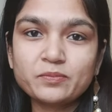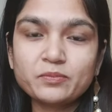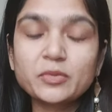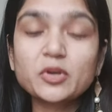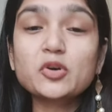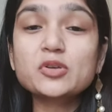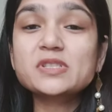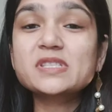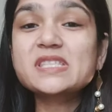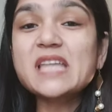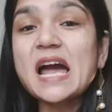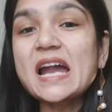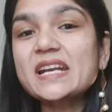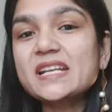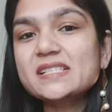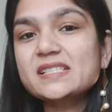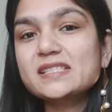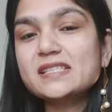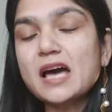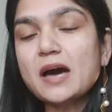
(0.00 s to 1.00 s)
because that
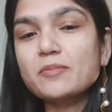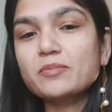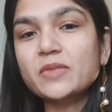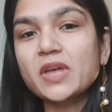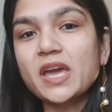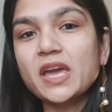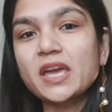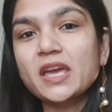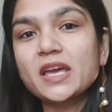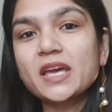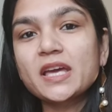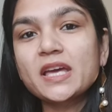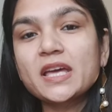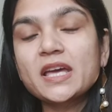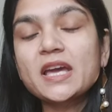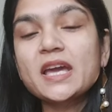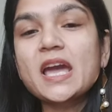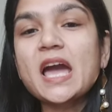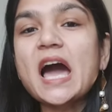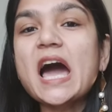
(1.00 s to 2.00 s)
is something
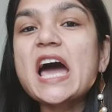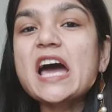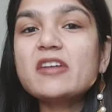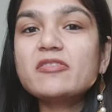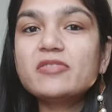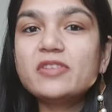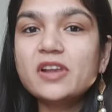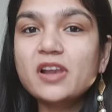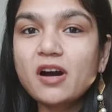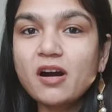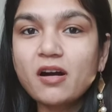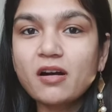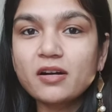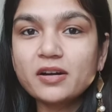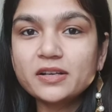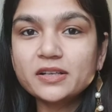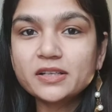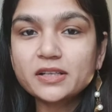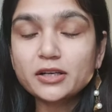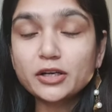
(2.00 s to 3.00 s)
I have
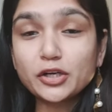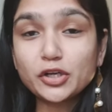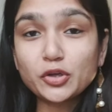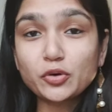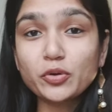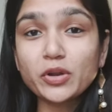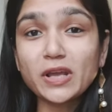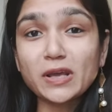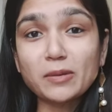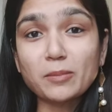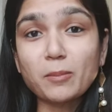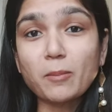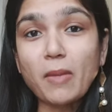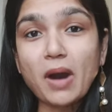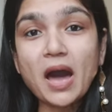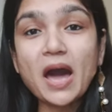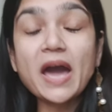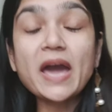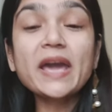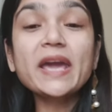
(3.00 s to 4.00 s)
learned during
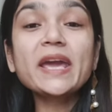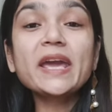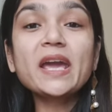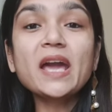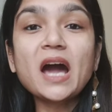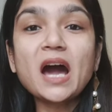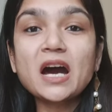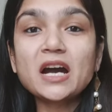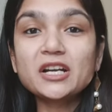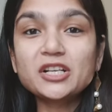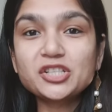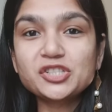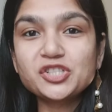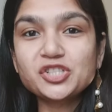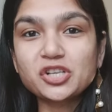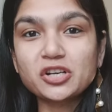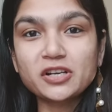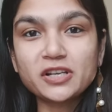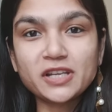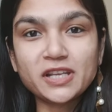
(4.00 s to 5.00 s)
my art
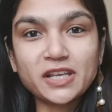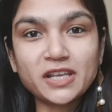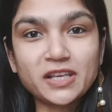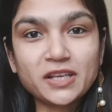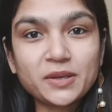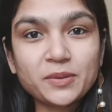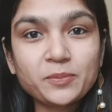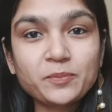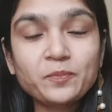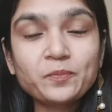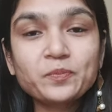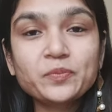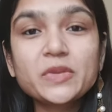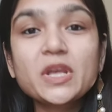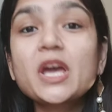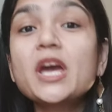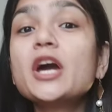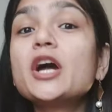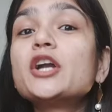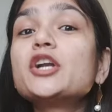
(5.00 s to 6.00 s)
journey,
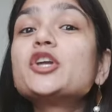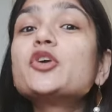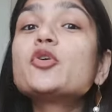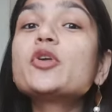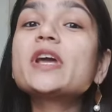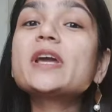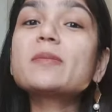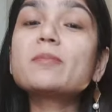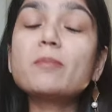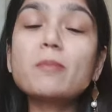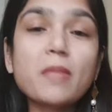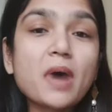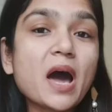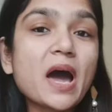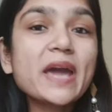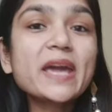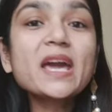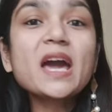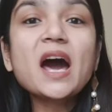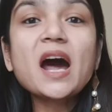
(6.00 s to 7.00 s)
during
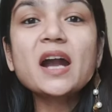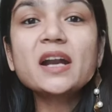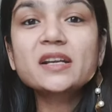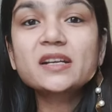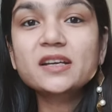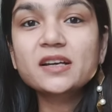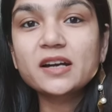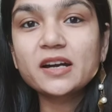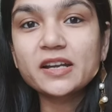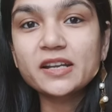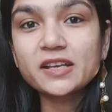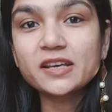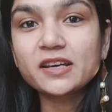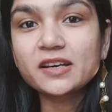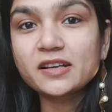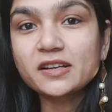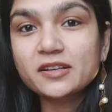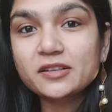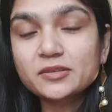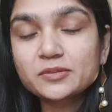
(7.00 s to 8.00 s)
my art
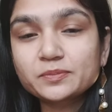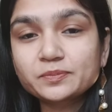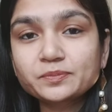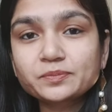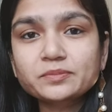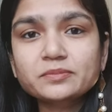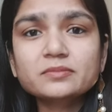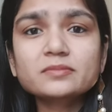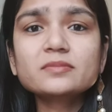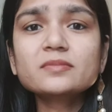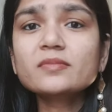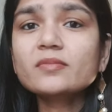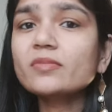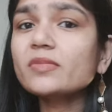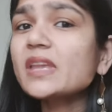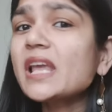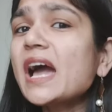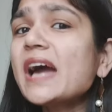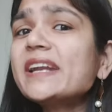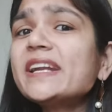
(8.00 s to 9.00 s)
career,
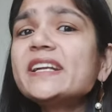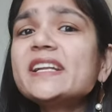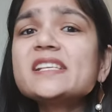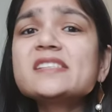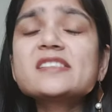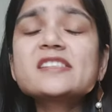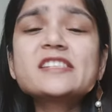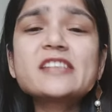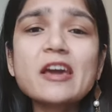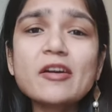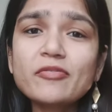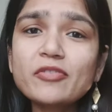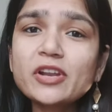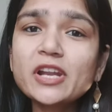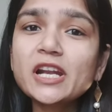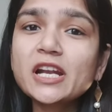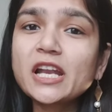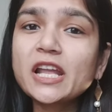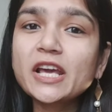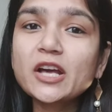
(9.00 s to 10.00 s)
and it is
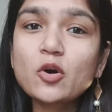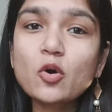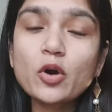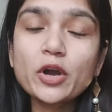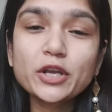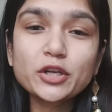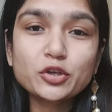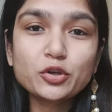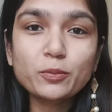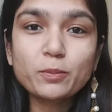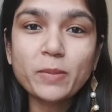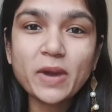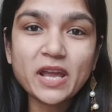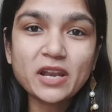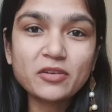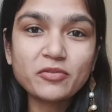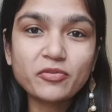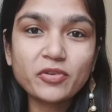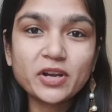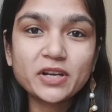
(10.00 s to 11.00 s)
definitely going to
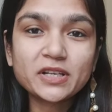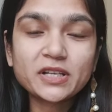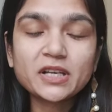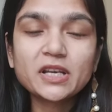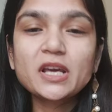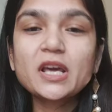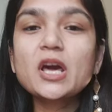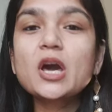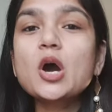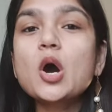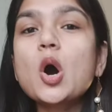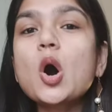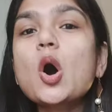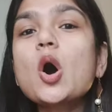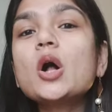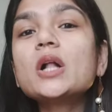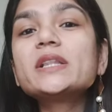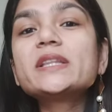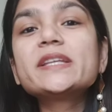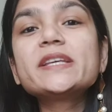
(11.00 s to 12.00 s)
benefit
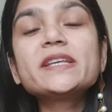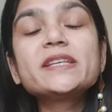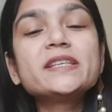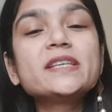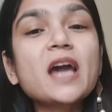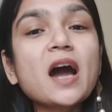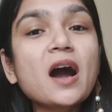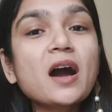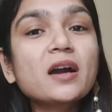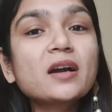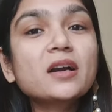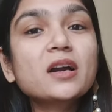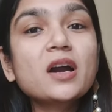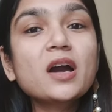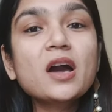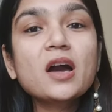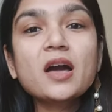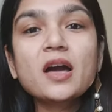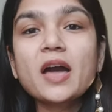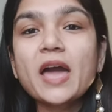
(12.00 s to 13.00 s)
all the young
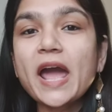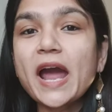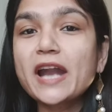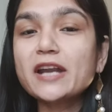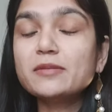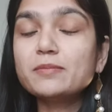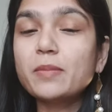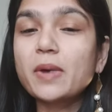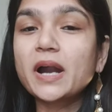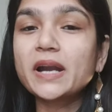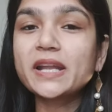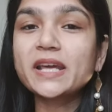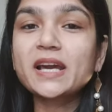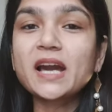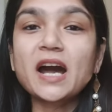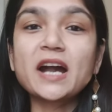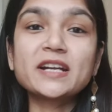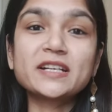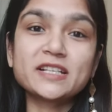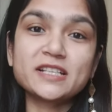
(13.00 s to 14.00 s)
and budding
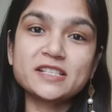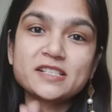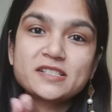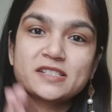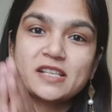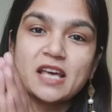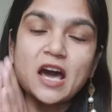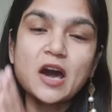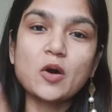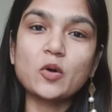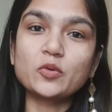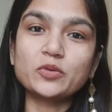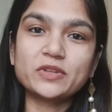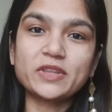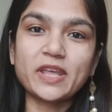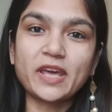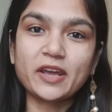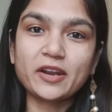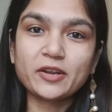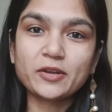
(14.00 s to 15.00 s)
artists out
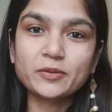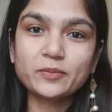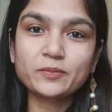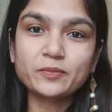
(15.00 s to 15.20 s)
there.